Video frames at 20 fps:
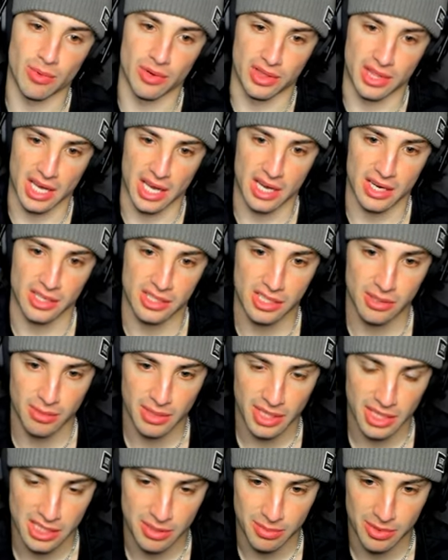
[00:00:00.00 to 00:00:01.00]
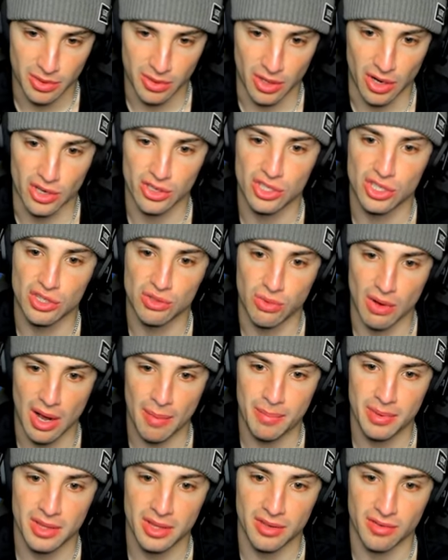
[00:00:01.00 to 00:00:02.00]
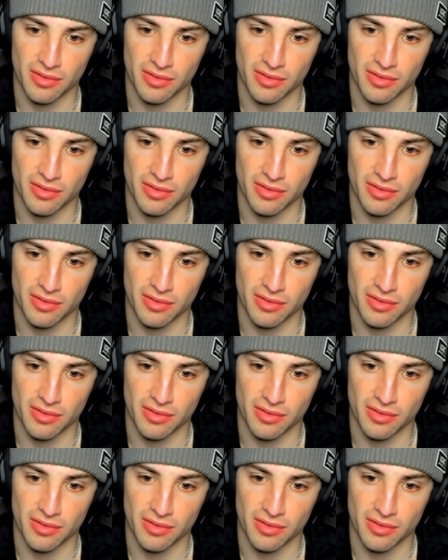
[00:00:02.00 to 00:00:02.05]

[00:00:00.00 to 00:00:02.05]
with that. Let's see what he ends up doing. Are you swapping the